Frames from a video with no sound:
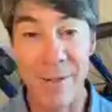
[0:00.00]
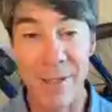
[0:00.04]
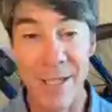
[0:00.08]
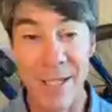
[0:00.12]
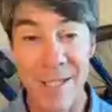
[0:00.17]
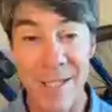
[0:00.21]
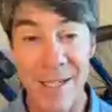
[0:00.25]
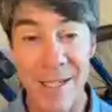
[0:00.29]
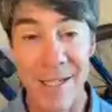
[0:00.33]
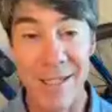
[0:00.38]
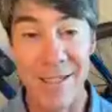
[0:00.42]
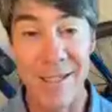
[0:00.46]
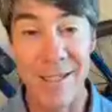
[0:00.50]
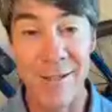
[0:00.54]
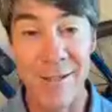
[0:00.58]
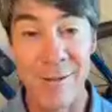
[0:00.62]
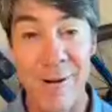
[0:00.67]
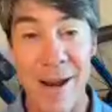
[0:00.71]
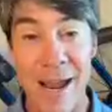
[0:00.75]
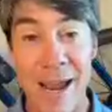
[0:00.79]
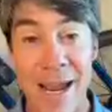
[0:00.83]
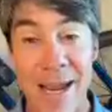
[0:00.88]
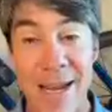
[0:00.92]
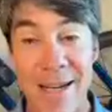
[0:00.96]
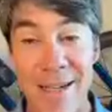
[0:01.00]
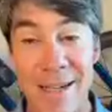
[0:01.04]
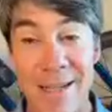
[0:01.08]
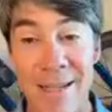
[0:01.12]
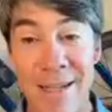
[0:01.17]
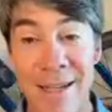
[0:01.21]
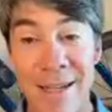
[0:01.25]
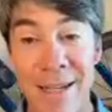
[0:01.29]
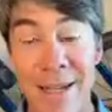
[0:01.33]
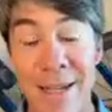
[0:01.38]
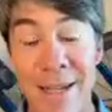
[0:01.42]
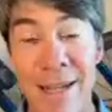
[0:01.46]
listening to the rain, and
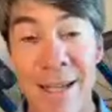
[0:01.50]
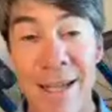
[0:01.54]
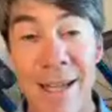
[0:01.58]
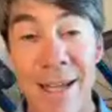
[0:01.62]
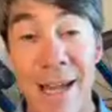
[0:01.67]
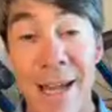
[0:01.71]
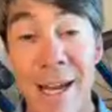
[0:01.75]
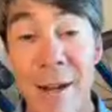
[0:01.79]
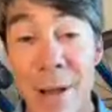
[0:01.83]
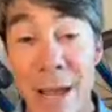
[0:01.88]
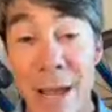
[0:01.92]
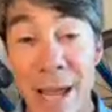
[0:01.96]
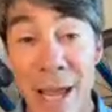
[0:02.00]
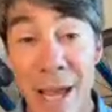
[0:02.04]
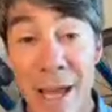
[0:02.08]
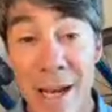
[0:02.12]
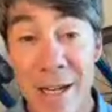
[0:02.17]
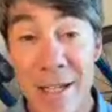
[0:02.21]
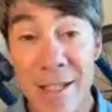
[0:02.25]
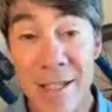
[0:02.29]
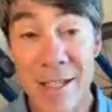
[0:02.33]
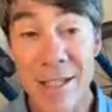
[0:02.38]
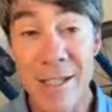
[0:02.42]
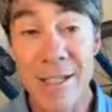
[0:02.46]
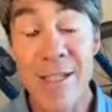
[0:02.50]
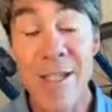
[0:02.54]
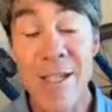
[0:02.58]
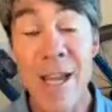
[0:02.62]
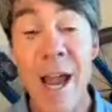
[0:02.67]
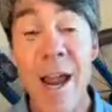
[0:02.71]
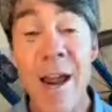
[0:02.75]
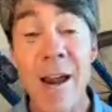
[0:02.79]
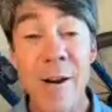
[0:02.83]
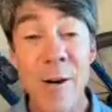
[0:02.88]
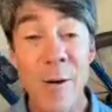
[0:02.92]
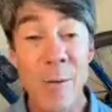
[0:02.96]
anyway, I had a
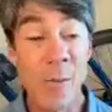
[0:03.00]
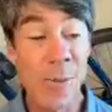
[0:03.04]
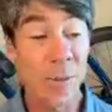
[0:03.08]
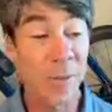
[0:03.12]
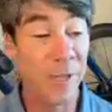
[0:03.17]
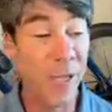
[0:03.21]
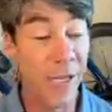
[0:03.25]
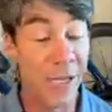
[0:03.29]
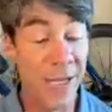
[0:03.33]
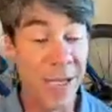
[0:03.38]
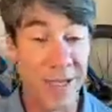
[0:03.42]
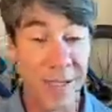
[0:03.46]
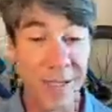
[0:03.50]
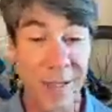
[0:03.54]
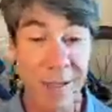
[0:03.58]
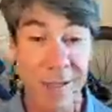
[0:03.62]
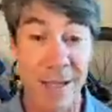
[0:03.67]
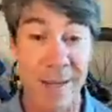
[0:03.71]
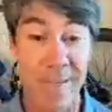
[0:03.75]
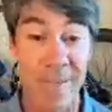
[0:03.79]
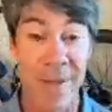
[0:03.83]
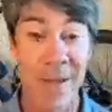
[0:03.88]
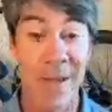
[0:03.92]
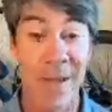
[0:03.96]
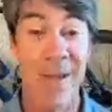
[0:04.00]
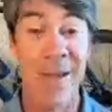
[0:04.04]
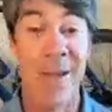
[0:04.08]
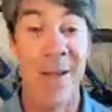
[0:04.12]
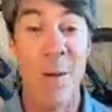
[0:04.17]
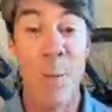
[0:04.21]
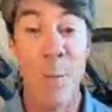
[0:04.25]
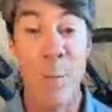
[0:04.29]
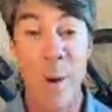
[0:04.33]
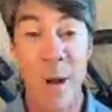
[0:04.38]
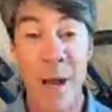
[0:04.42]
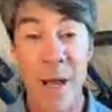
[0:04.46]
terrible night's sleep,
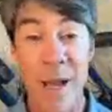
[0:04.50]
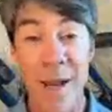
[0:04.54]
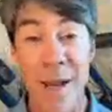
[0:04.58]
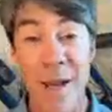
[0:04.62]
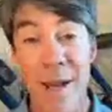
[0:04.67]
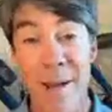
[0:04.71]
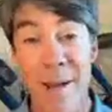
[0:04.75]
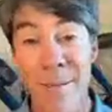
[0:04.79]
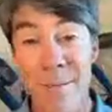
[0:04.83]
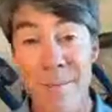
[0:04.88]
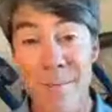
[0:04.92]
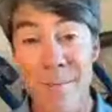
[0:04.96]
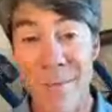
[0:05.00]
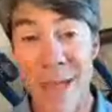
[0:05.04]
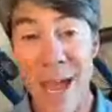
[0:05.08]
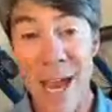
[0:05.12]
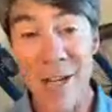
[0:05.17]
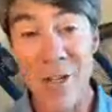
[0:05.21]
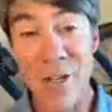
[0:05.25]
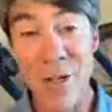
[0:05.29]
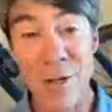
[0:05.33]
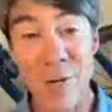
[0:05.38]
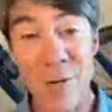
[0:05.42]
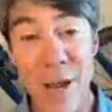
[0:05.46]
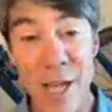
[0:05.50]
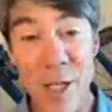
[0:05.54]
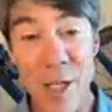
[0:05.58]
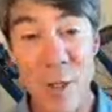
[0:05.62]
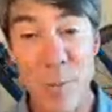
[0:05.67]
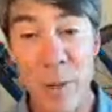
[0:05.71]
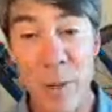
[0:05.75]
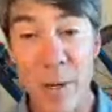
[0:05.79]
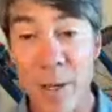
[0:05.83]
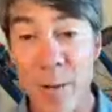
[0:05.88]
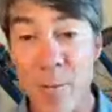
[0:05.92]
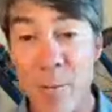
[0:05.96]
but um, actually
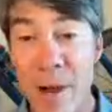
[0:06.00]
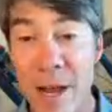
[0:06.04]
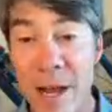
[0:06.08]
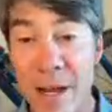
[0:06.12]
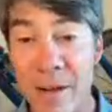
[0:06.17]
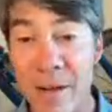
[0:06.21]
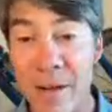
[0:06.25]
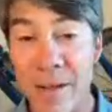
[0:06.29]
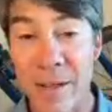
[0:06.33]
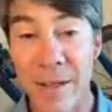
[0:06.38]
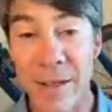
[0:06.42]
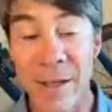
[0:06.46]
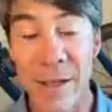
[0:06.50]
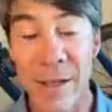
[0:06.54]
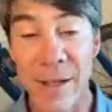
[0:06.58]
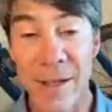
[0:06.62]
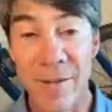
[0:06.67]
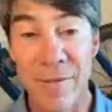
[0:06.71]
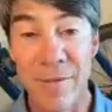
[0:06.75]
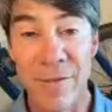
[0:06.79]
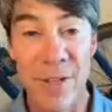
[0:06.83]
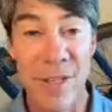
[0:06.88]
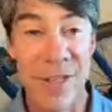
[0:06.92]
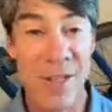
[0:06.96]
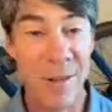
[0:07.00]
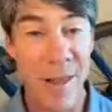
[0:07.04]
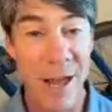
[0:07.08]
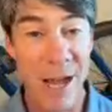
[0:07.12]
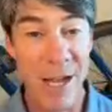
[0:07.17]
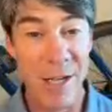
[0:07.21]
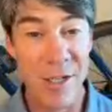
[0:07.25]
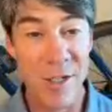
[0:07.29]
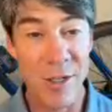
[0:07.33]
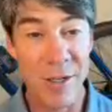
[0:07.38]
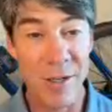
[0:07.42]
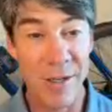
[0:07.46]
raced pretty well uh,
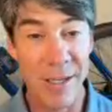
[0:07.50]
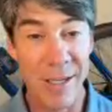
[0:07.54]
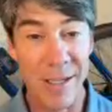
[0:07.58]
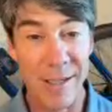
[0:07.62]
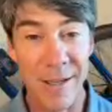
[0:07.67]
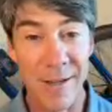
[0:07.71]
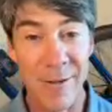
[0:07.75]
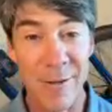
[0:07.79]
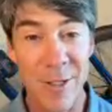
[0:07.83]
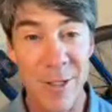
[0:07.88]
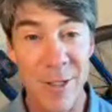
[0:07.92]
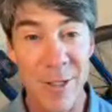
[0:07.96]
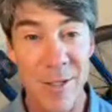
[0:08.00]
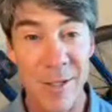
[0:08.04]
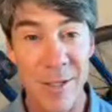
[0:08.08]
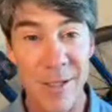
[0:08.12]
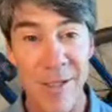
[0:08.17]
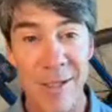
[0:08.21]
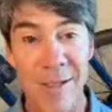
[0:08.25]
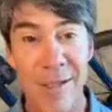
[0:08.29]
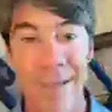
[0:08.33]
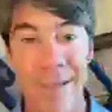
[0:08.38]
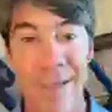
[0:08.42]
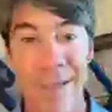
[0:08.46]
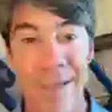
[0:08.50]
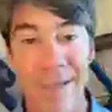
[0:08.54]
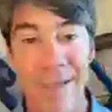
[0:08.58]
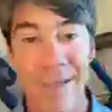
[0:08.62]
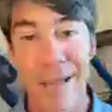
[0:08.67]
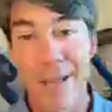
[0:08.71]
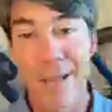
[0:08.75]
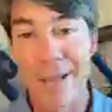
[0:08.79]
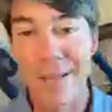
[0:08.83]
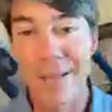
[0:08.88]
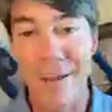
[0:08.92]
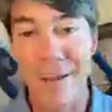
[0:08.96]
physiologically. I was
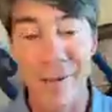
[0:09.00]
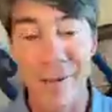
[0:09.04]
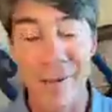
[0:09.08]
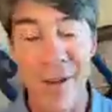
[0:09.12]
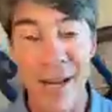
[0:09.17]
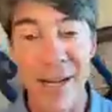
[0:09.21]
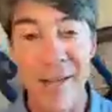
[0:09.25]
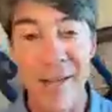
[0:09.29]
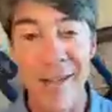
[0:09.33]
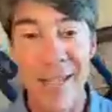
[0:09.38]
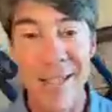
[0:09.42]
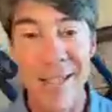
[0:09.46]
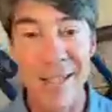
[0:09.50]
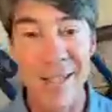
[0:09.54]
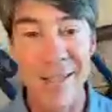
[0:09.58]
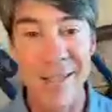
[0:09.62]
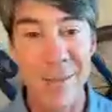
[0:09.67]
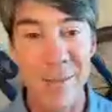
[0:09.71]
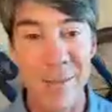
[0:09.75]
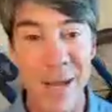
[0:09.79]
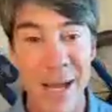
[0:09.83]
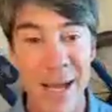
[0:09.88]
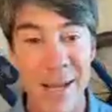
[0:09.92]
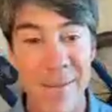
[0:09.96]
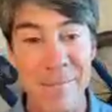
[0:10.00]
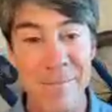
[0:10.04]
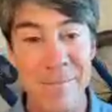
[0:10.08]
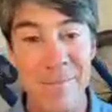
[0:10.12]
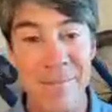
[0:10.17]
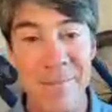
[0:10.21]
yeah. So if I'd listened to my